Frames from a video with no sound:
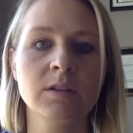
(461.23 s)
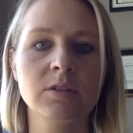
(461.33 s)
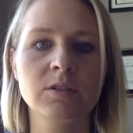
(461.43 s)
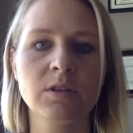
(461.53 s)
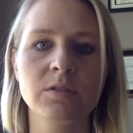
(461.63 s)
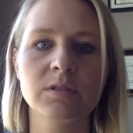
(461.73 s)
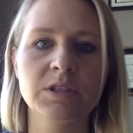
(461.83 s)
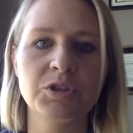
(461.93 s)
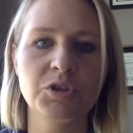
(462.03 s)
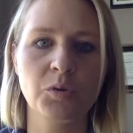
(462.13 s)
So
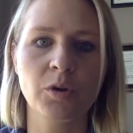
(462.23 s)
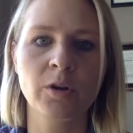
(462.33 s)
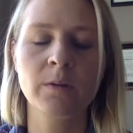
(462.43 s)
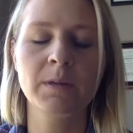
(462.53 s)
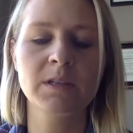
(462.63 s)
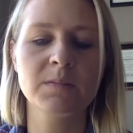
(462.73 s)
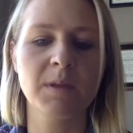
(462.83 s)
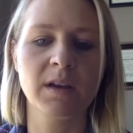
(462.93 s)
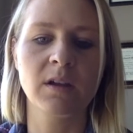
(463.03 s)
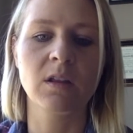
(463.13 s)
since you're going to be
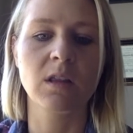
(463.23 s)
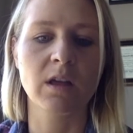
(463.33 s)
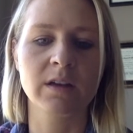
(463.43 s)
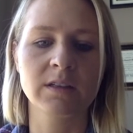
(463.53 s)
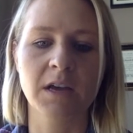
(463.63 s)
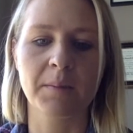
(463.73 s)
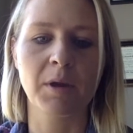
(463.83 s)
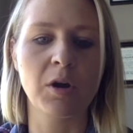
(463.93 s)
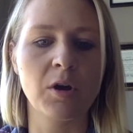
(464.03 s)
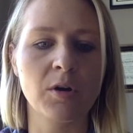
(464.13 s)
spending a lot of time
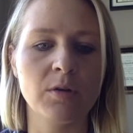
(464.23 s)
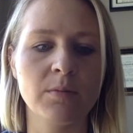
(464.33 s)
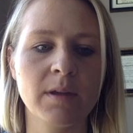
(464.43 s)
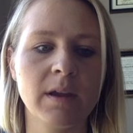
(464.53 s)
at home